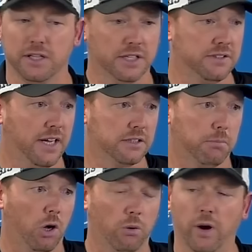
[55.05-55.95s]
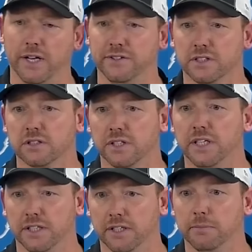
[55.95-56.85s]
that can take the ball away in this
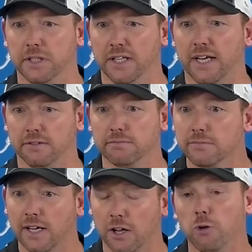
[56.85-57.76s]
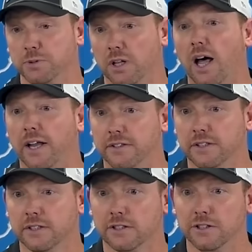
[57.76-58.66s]
league, I mean, that helps a lot
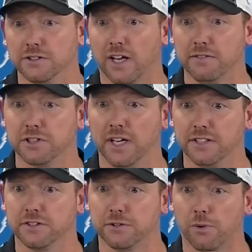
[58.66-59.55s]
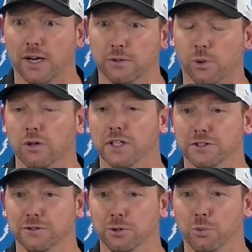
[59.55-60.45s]
because obviously it has a direct
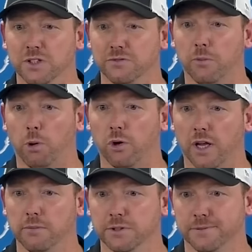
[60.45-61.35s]
correlation to who wins football games.